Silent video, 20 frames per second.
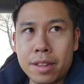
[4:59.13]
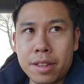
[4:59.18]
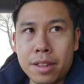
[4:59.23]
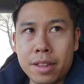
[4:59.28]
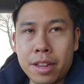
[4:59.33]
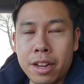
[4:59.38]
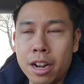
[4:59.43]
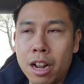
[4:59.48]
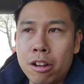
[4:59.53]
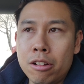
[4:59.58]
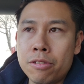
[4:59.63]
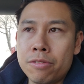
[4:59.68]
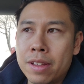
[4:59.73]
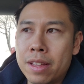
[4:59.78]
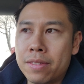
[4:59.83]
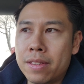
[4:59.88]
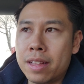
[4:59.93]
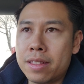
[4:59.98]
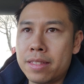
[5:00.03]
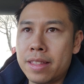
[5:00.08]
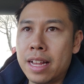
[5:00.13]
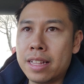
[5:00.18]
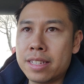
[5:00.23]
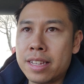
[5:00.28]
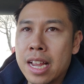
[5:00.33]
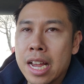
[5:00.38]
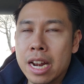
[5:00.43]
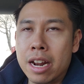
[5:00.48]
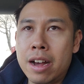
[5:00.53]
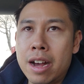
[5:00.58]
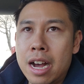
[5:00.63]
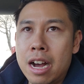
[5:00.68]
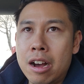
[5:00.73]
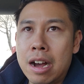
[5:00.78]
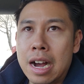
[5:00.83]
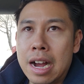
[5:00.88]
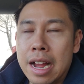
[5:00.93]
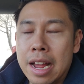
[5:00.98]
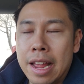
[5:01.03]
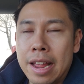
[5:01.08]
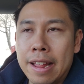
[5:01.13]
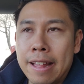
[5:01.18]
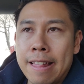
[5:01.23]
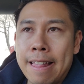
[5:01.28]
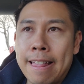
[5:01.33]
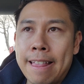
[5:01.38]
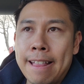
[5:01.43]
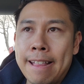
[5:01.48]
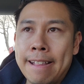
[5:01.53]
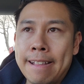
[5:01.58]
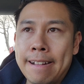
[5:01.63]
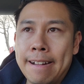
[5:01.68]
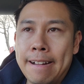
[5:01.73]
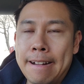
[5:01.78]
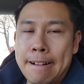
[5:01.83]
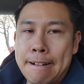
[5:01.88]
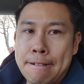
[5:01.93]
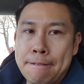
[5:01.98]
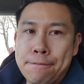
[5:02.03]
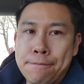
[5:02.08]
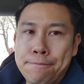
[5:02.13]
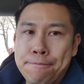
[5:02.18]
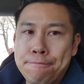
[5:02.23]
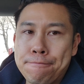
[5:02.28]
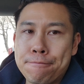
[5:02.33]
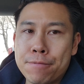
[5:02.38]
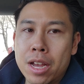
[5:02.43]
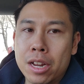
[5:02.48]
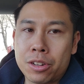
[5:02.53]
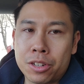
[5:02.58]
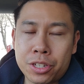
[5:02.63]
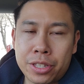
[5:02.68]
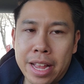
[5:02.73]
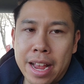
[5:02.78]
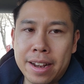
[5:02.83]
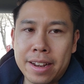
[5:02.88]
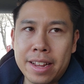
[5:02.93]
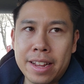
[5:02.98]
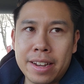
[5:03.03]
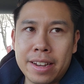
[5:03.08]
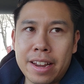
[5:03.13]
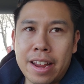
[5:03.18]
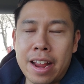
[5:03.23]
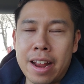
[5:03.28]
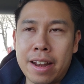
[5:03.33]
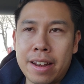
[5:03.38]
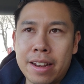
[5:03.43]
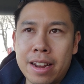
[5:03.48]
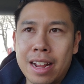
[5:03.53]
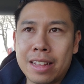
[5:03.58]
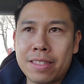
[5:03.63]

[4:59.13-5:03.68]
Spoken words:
that's kind of how I understand it. And I